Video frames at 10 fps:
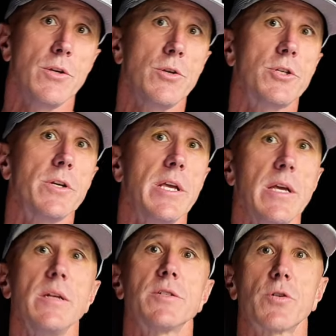You should
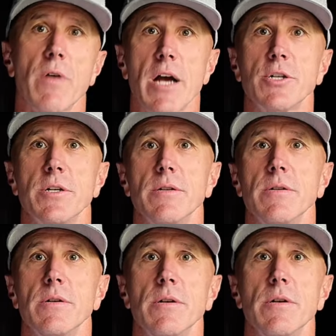heed his direction.
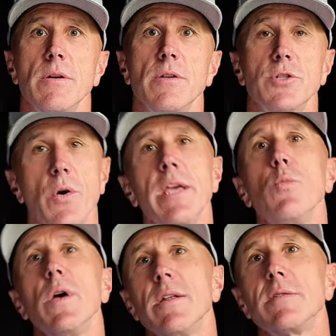So
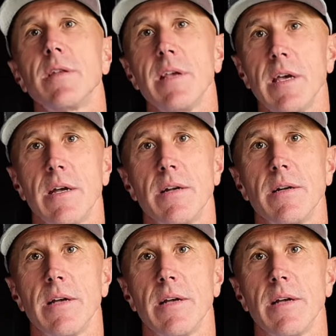he wins in the end